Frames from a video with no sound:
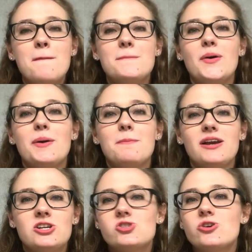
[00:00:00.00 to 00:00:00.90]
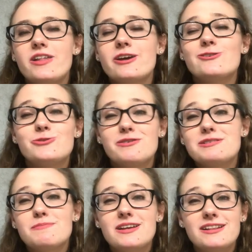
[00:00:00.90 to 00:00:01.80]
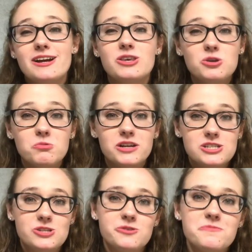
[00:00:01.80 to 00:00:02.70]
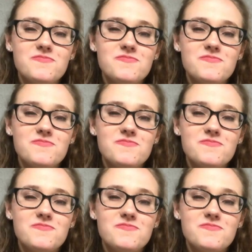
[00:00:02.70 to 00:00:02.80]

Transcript: but make sure that you're doing something that you want to do.